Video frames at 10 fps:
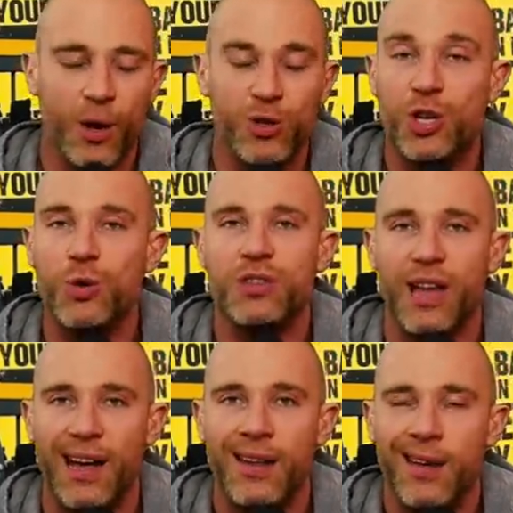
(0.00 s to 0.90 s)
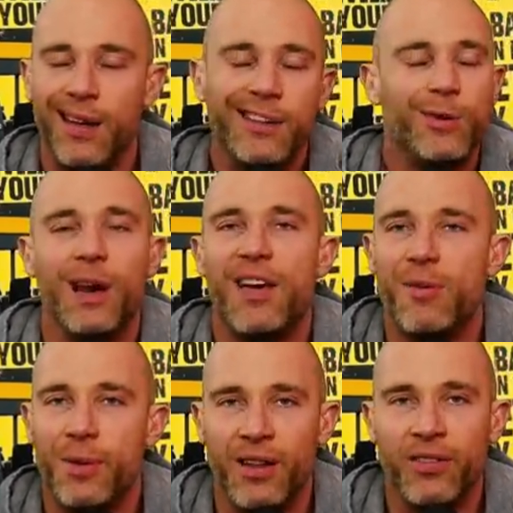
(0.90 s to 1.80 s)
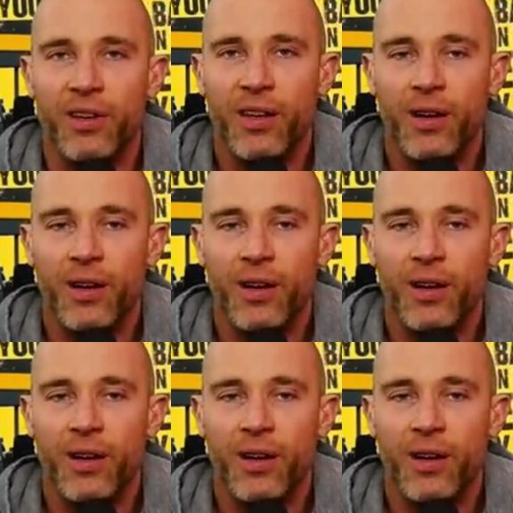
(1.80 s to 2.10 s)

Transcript: On Tuesday, do 11 minutes.